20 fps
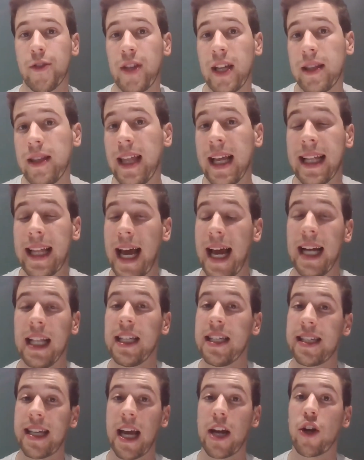that data
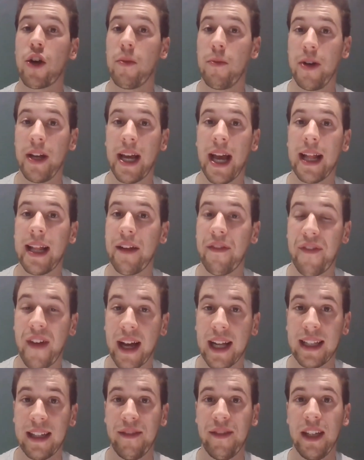analysts can communicate
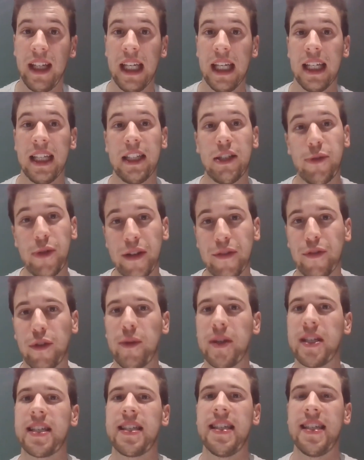effectively to
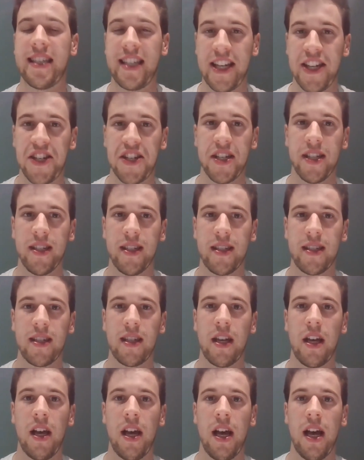influence decisions
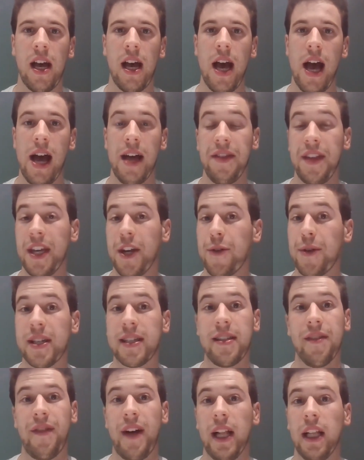and
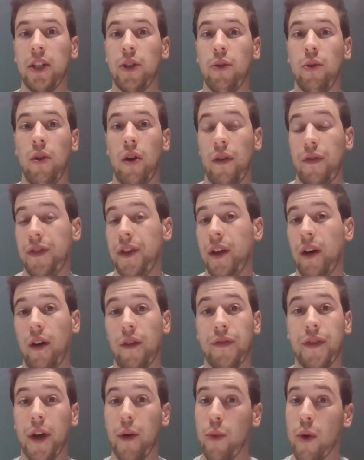increase the value
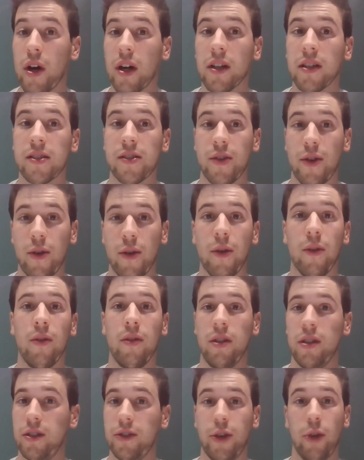of their work. So
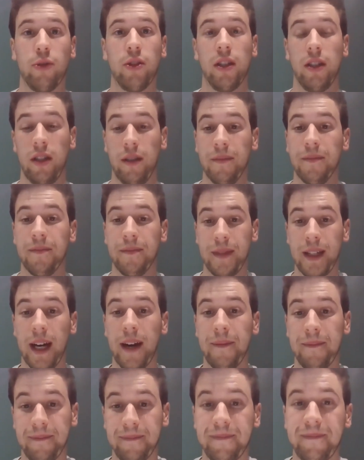totally,
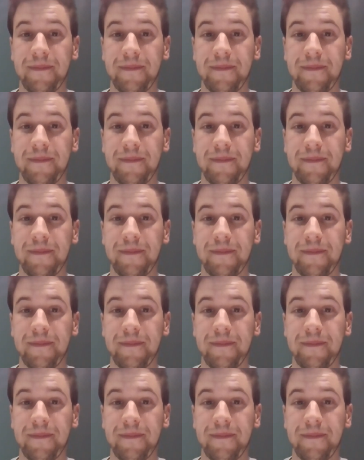yeah.